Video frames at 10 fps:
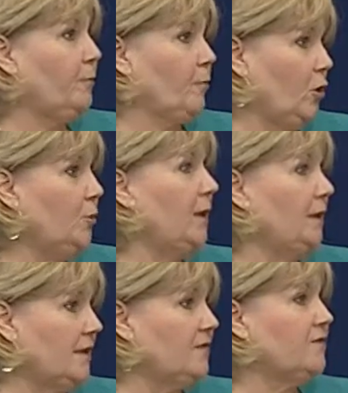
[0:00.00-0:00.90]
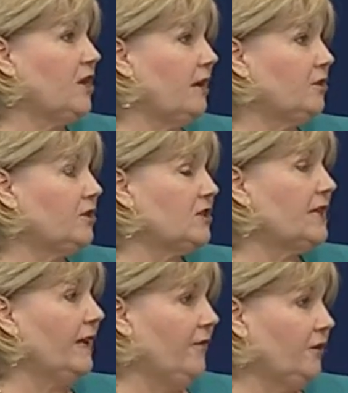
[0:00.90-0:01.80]
Could be lots of challenges
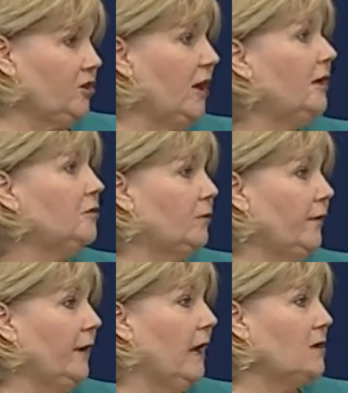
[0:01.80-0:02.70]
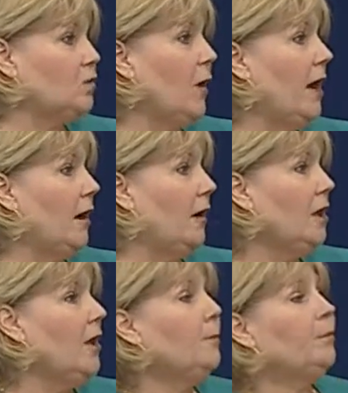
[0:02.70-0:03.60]
in their child rearing as well,
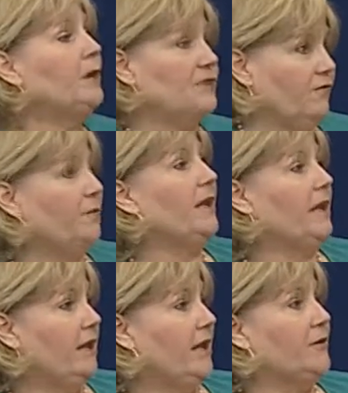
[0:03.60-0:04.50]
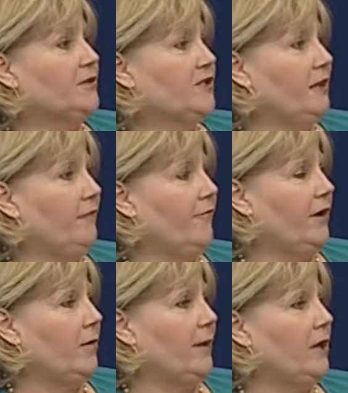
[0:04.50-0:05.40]
because of being in an inner city
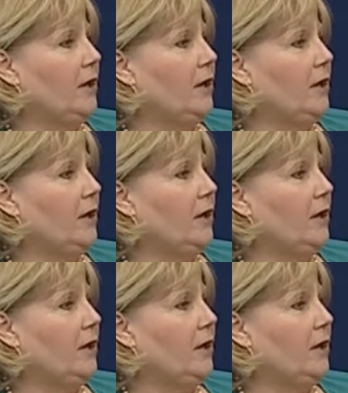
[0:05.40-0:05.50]
environment.